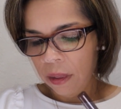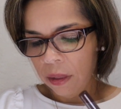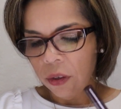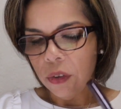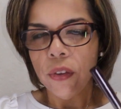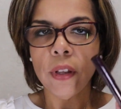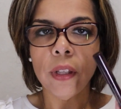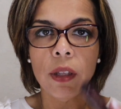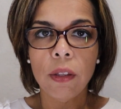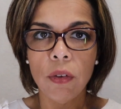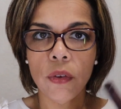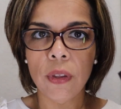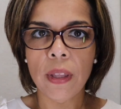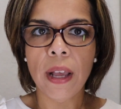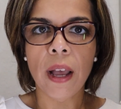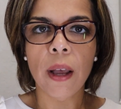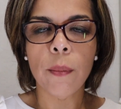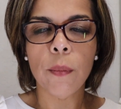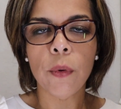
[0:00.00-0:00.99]
Those are the 2
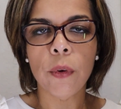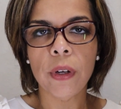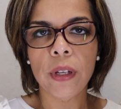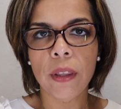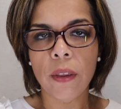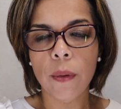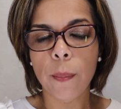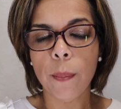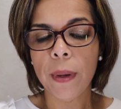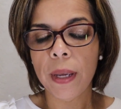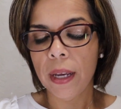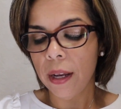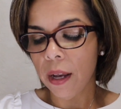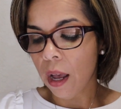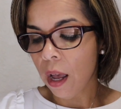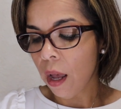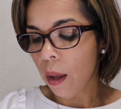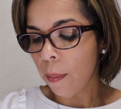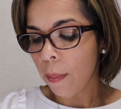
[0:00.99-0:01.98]
that I'm going to pick
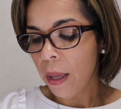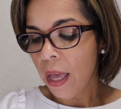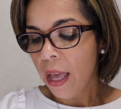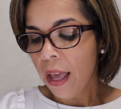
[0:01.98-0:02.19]
up.